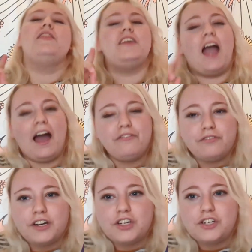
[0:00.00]
The
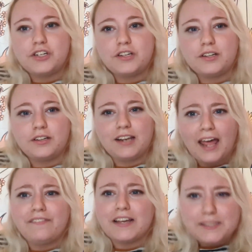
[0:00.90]
average
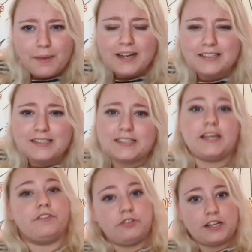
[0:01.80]
life expectancy
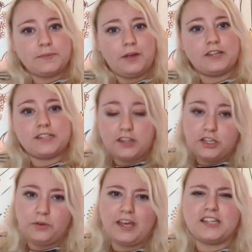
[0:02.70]
of a trans person in
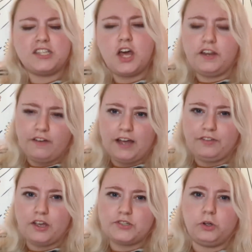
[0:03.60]
the UK is 35
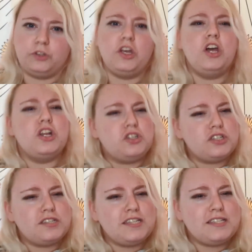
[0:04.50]
years old.
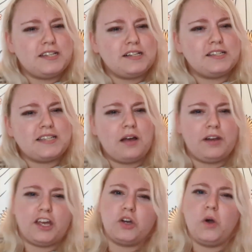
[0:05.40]
Does this still sound
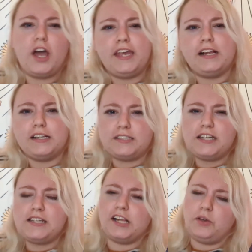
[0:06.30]
like a quirky little
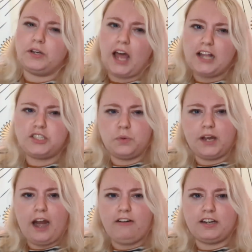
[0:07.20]
detail you can add to a
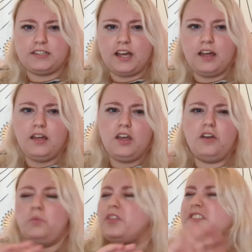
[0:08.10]
character
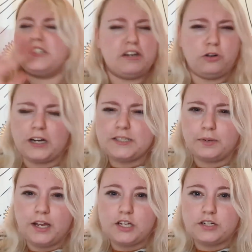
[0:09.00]
with zero
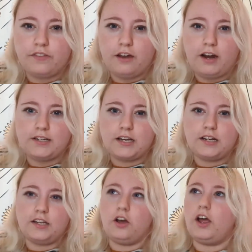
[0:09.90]
explanation of their
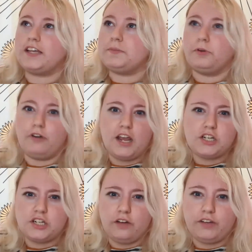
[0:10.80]
identity or
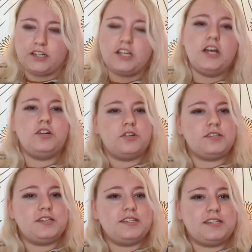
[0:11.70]
exploration of it? Does
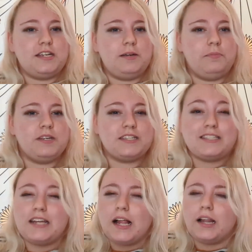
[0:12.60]
this seem
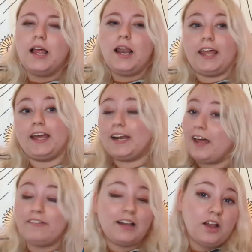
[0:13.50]
still like a
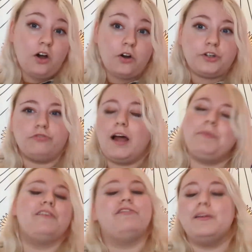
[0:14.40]
clever little hook to wrap
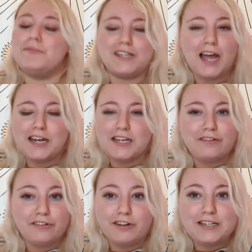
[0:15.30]
your flimsy idea
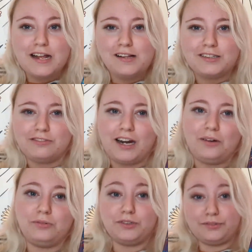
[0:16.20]
of a retelling
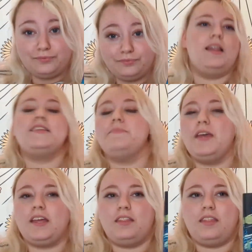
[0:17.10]
around? Let's
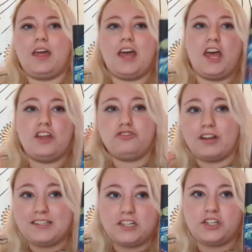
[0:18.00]
make the
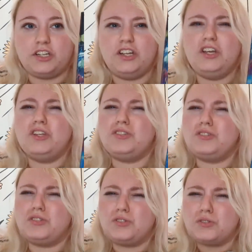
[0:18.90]
transition
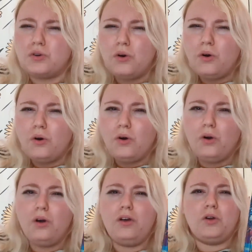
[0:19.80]

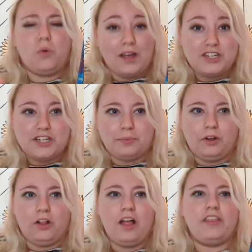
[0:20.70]
so
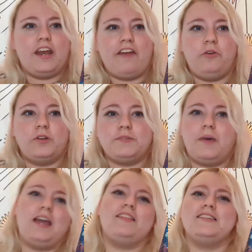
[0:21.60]
questionable that in everyone's
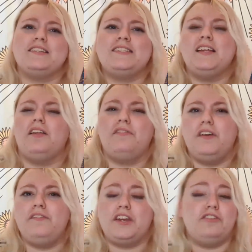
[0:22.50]
mind this is still a
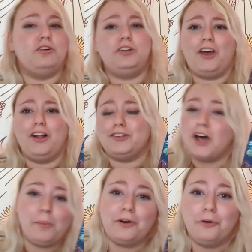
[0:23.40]
15 year old girl
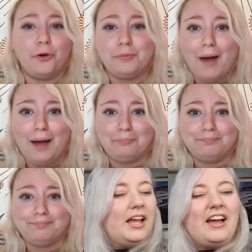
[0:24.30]
topping her own man.
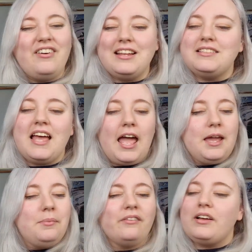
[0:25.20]
I've had
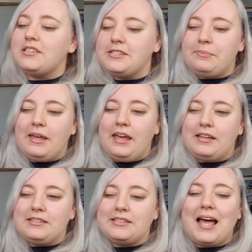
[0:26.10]
time, I've had
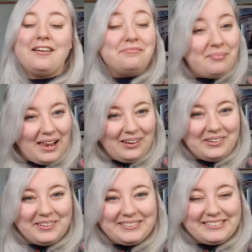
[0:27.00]
space, I've
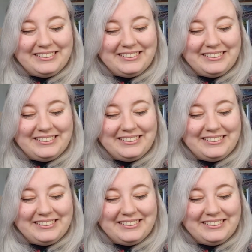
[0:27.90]
mellowed.